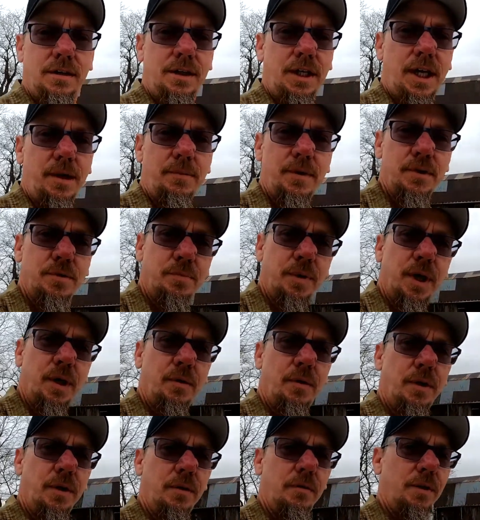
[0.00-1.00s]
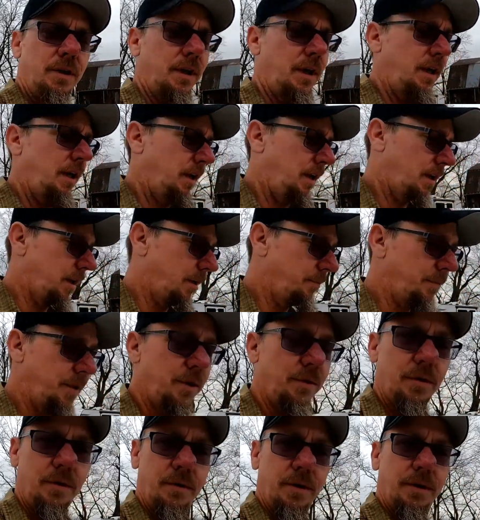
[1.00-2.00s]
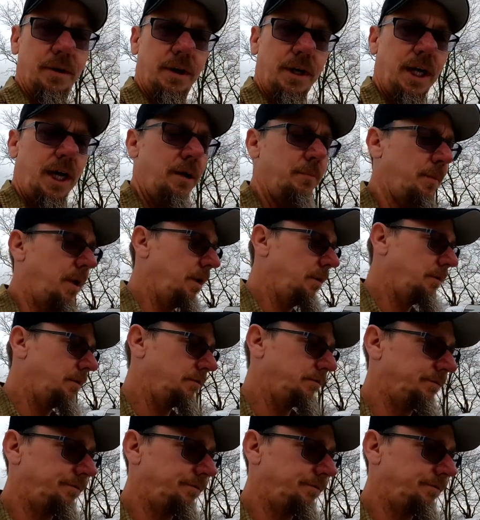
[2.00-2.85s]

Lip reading: Neighbors probably wondering what the heck I'm doing with a camera.